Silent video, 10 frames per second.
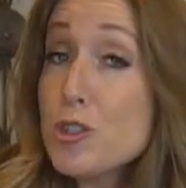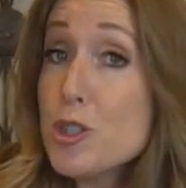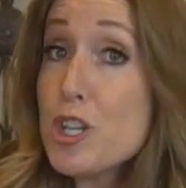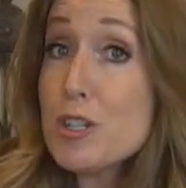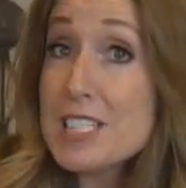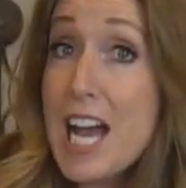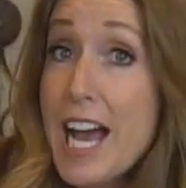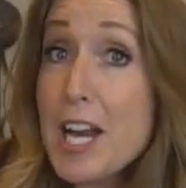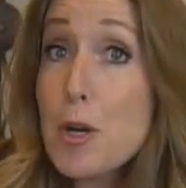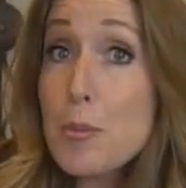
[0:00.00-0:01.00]
during your
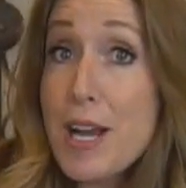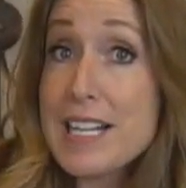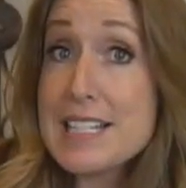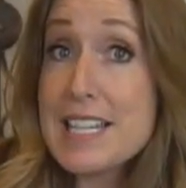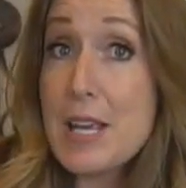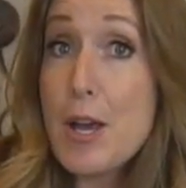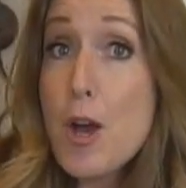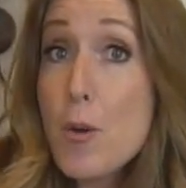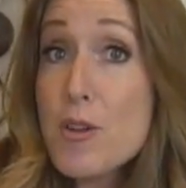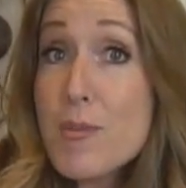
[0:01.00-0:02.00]
entire pregnancy.
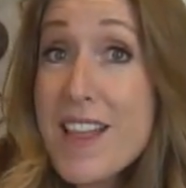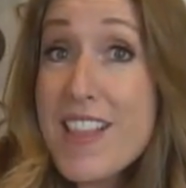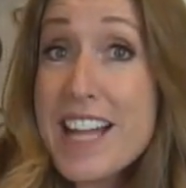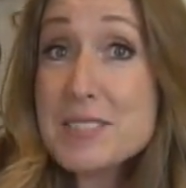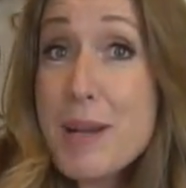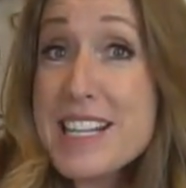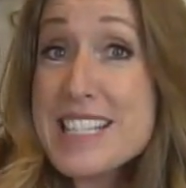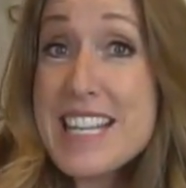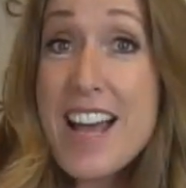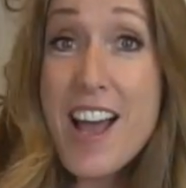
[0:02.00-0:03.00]
With my last pregnancy,